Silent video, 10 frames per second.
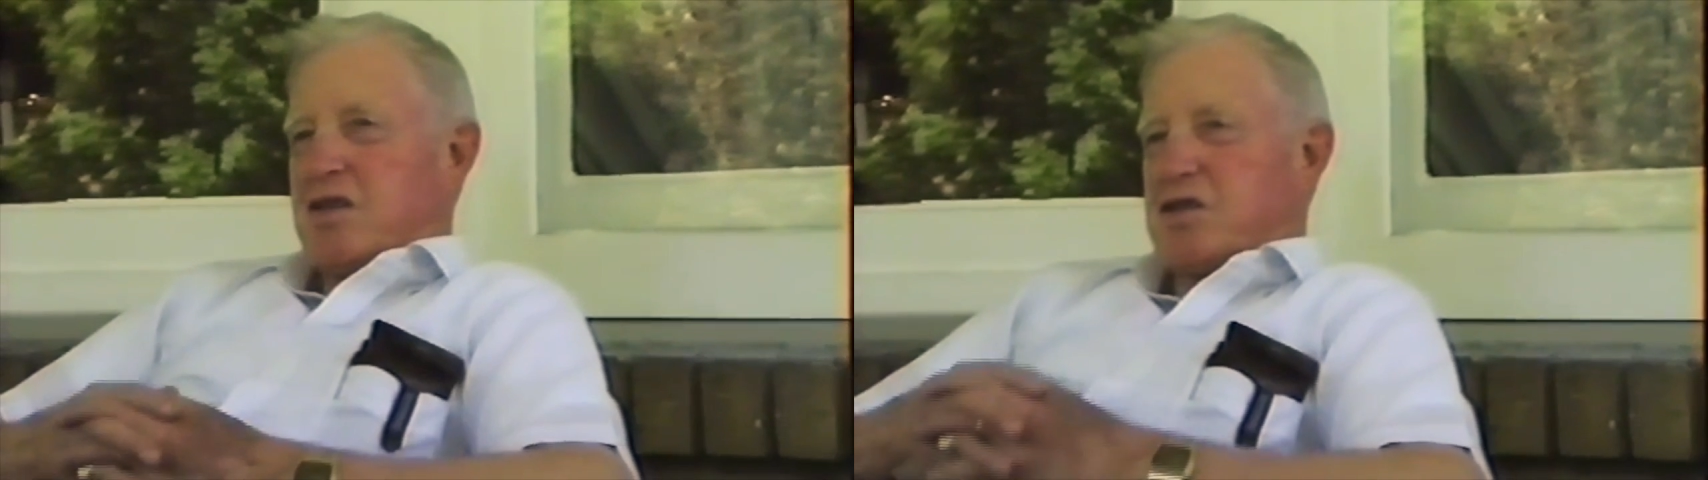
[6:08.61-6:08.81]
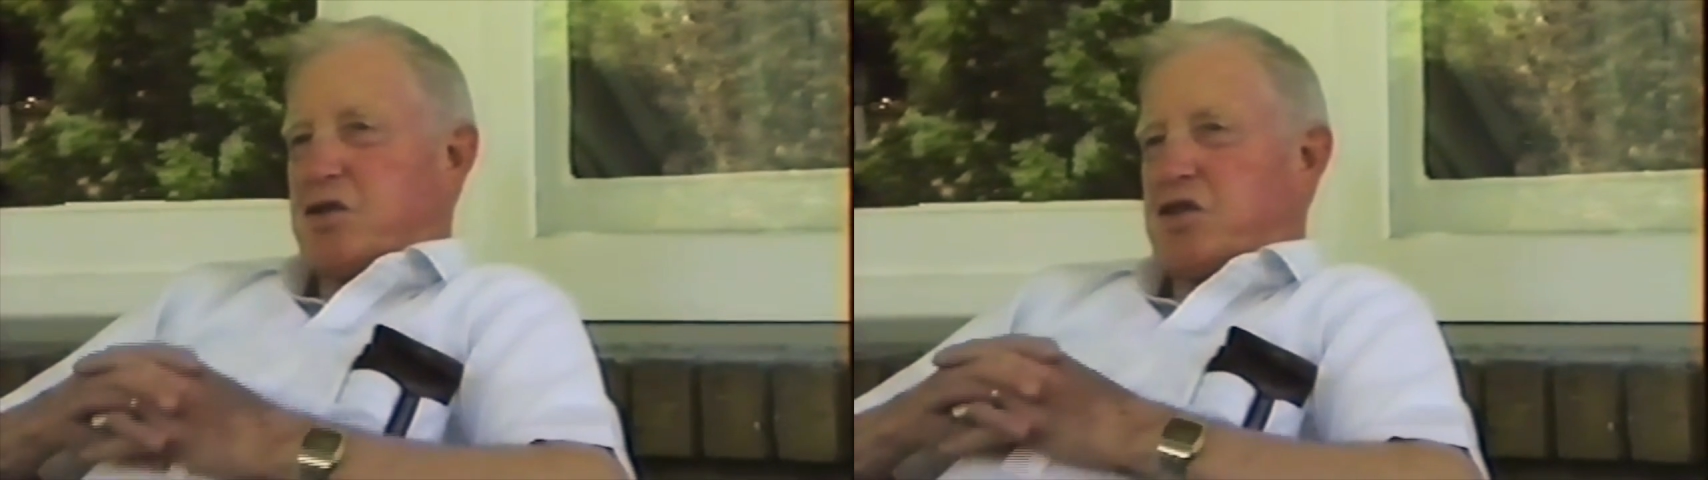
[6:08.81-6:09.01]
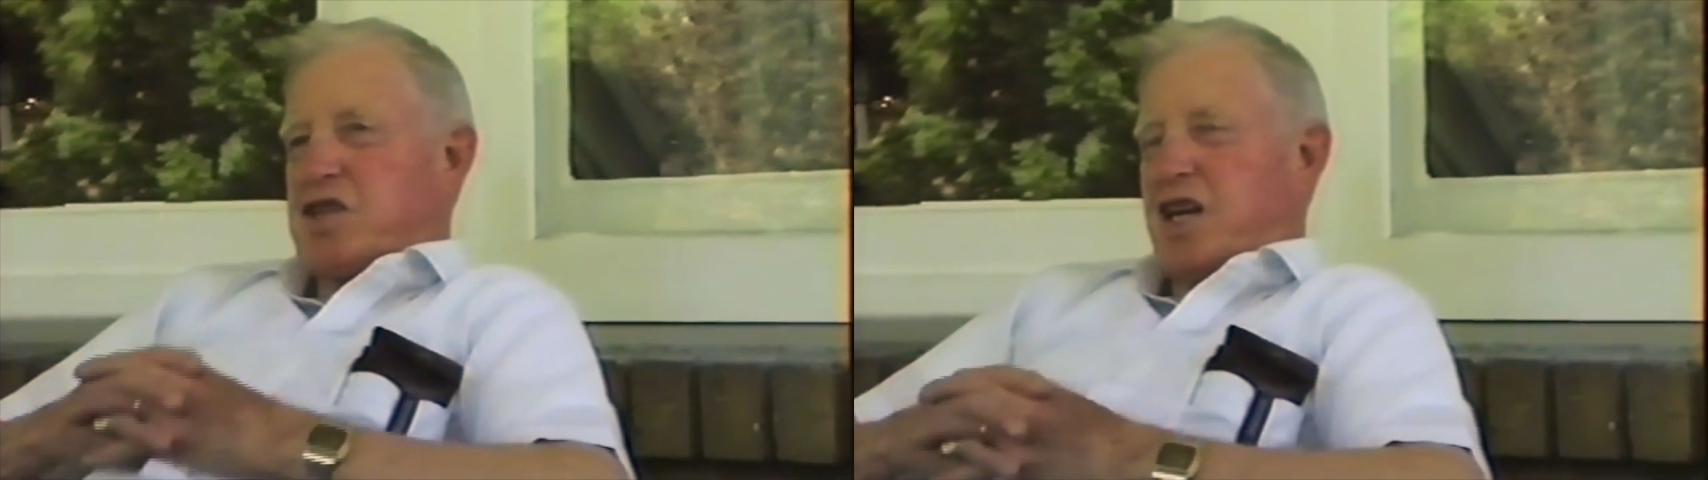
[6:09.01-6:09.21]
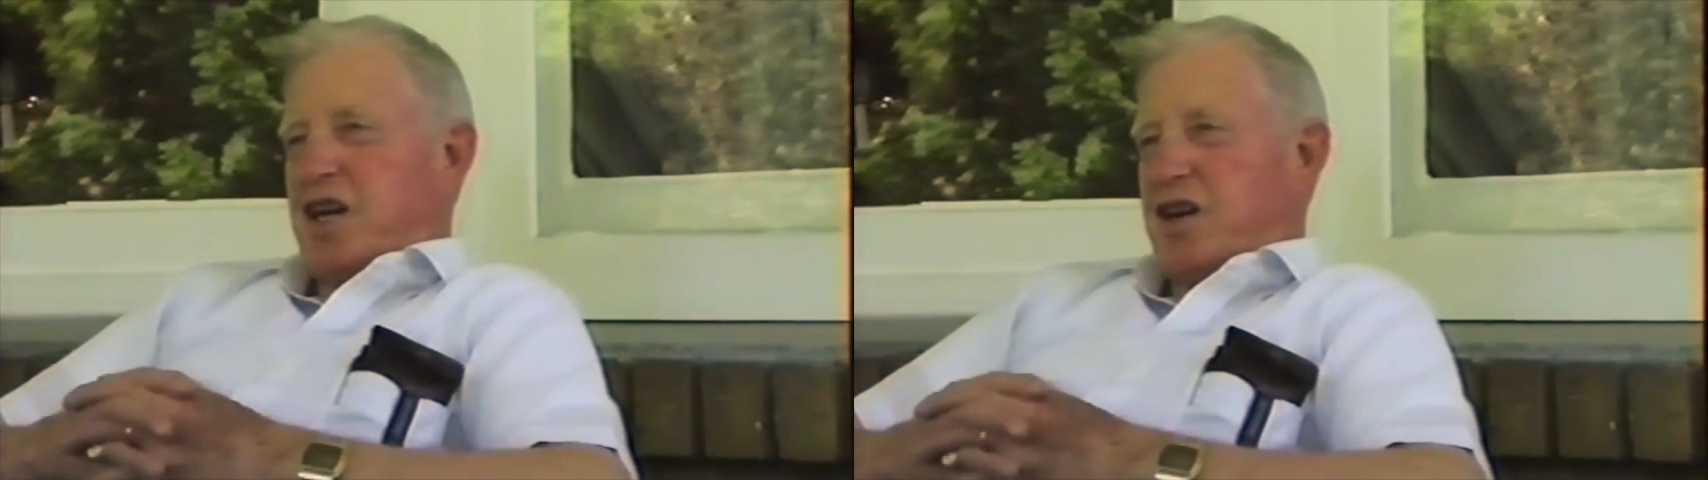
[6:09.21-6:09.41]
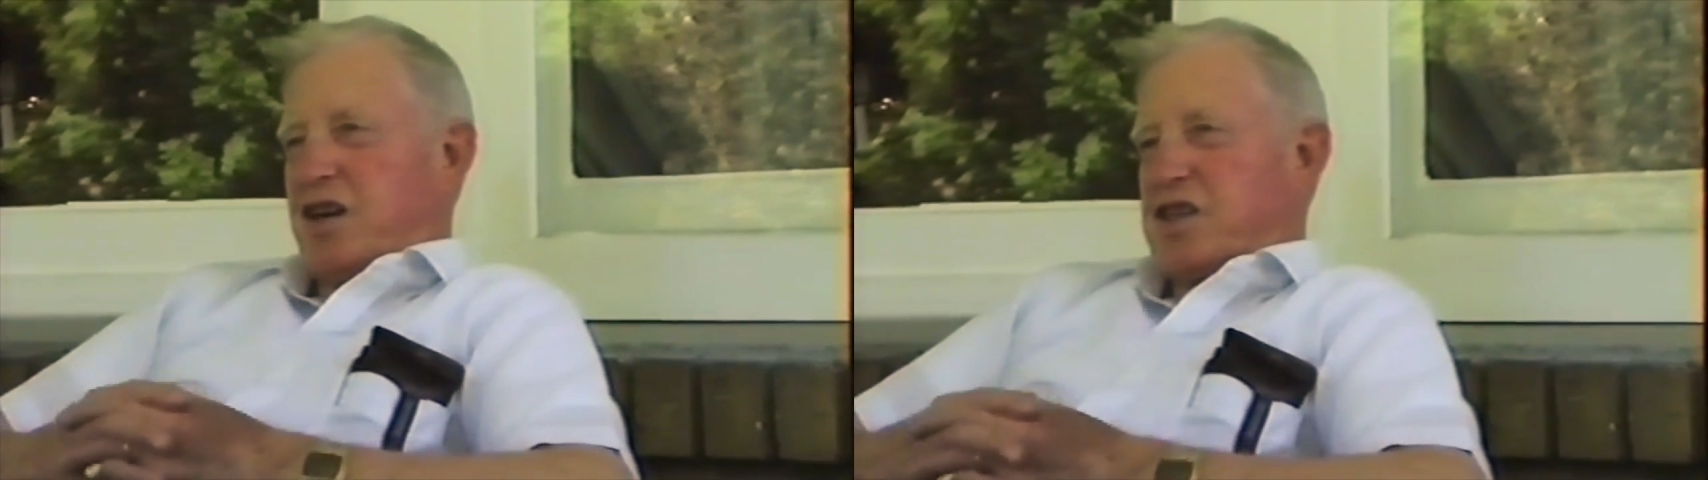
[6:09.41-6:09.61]
As soon as I
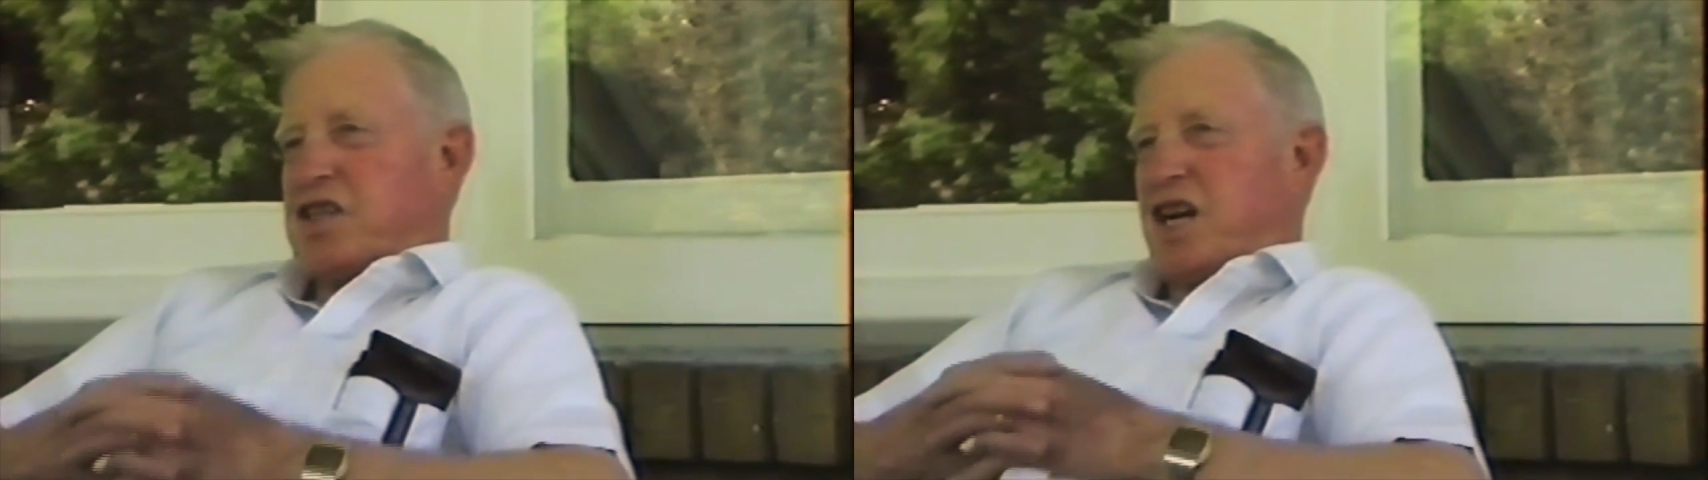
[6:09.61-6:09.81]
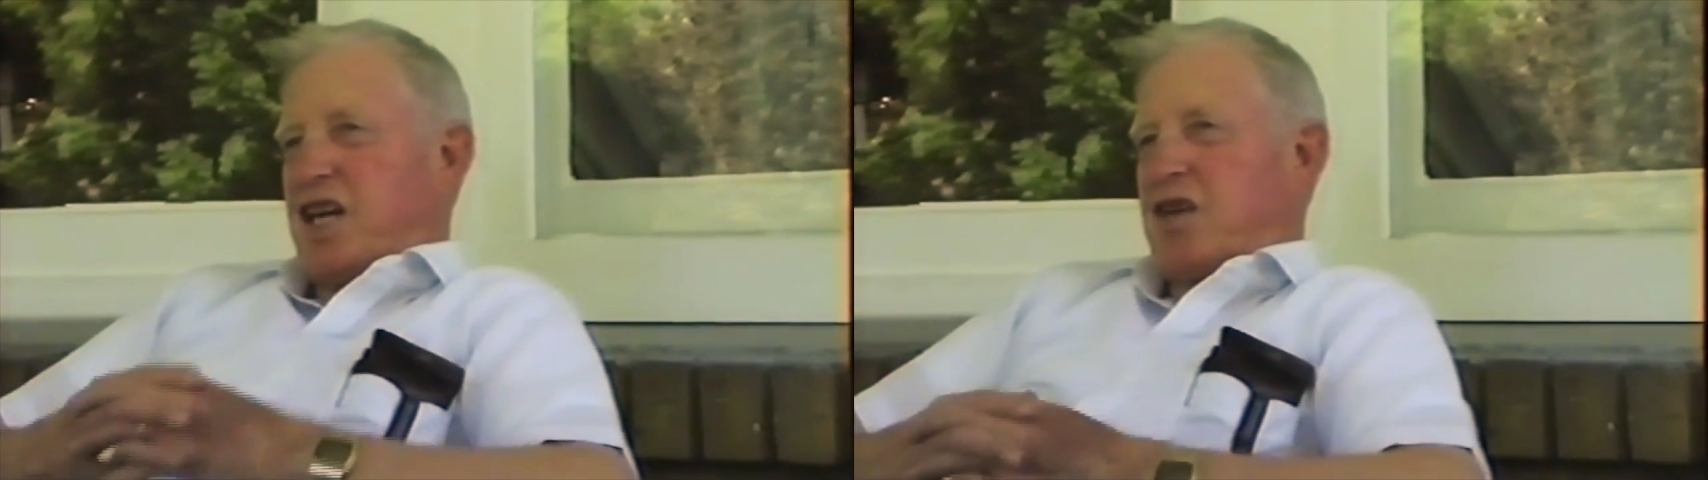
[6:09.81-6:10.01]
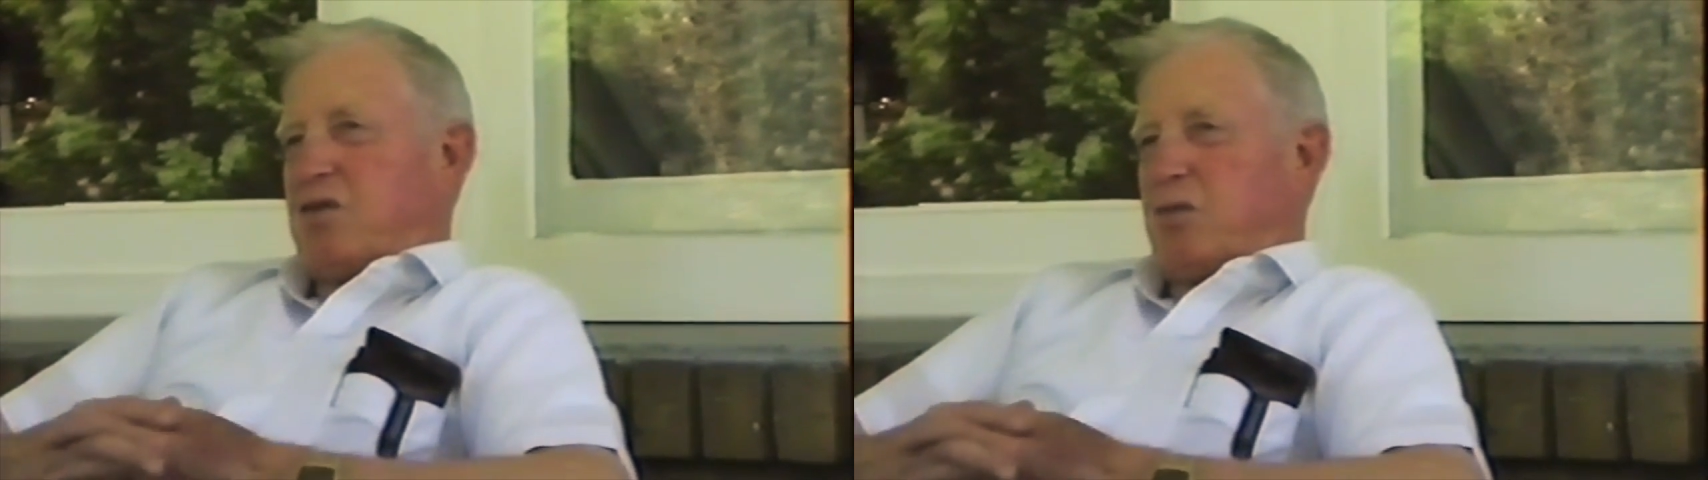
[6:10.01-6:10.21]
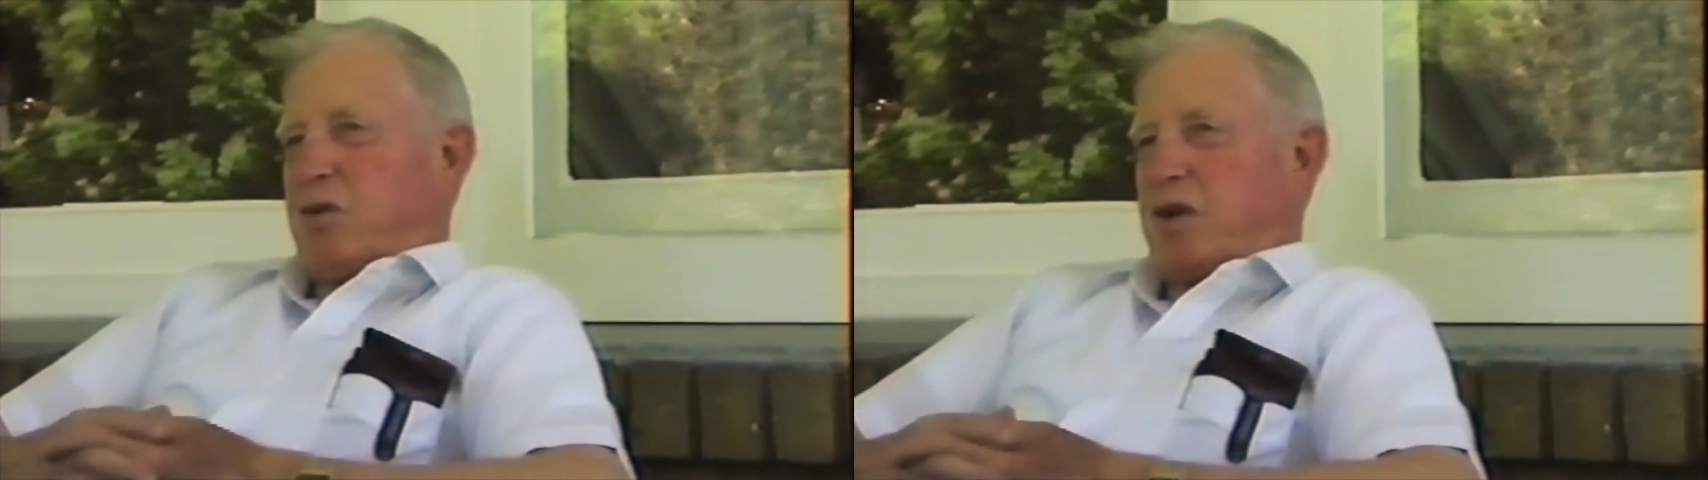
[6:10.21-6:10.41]
got assigned to the